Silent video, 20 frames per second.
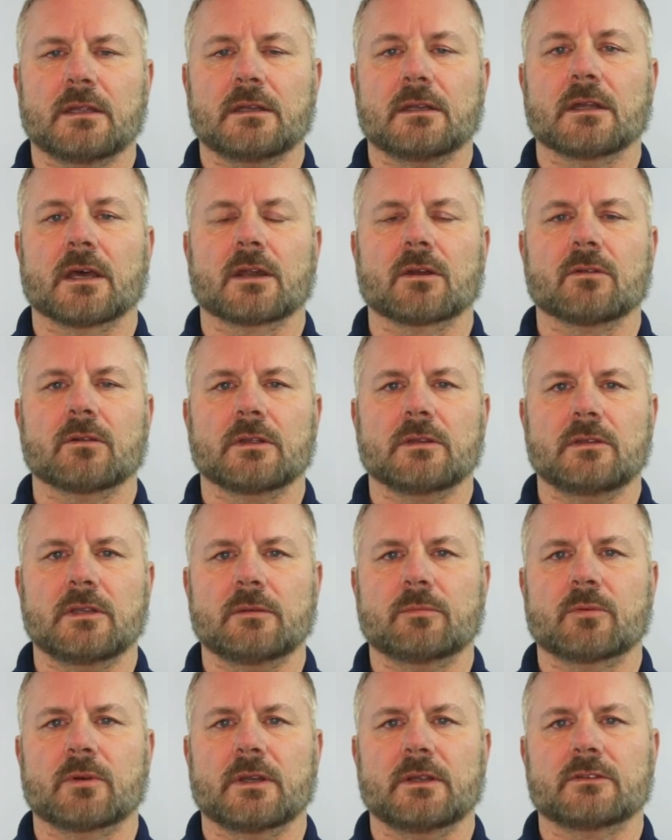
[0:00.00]
not only
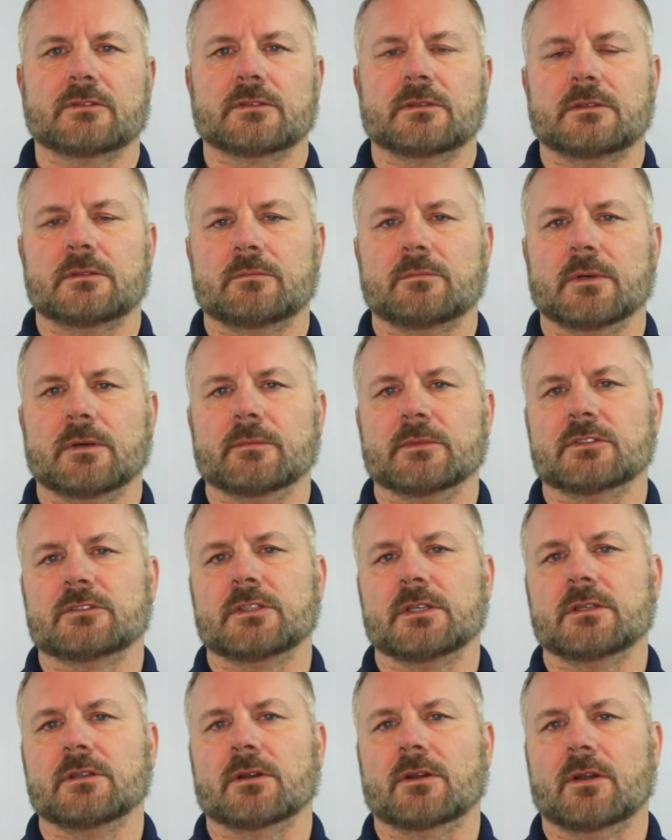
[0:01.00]
DeepRacer, but
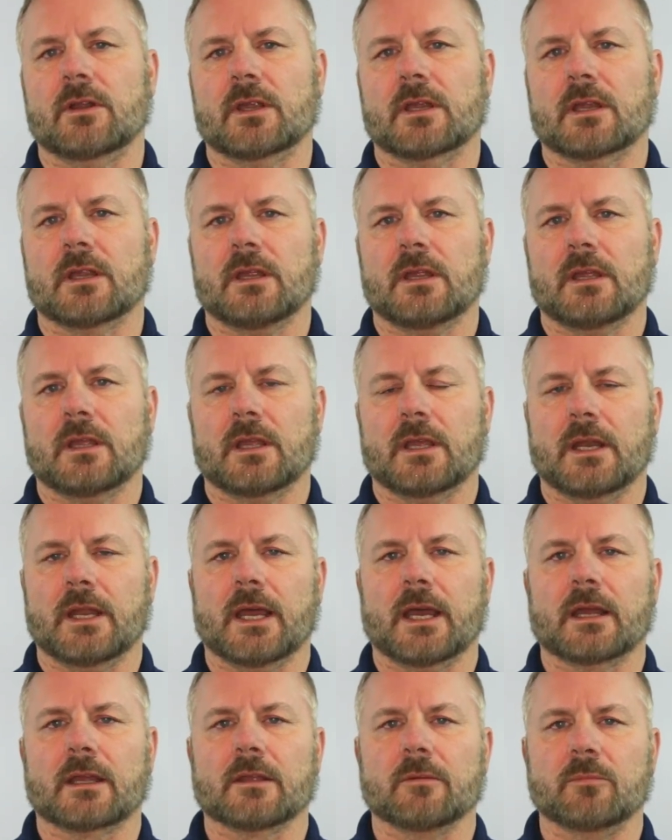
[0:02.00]
machine learning and
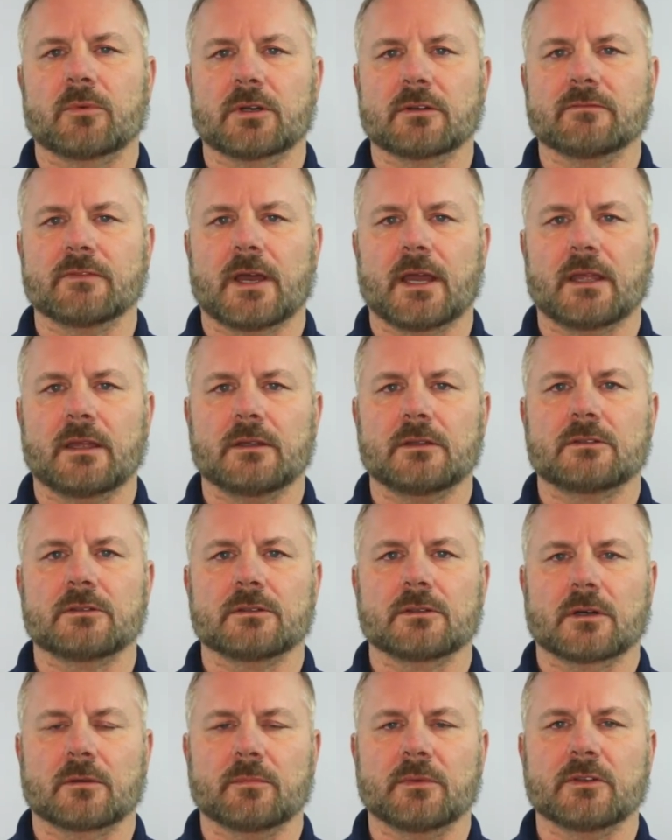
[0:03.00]
how it can bring value
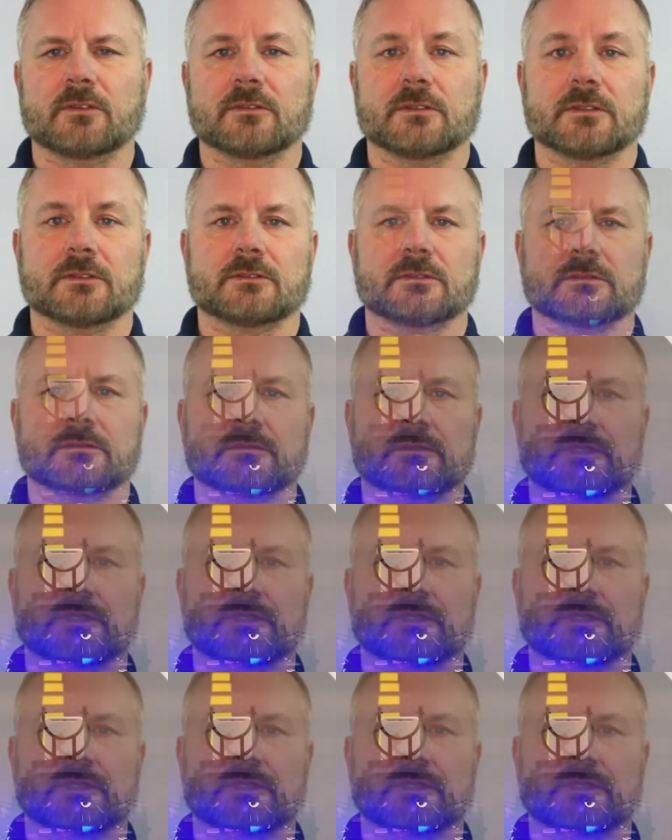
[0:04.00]
to our business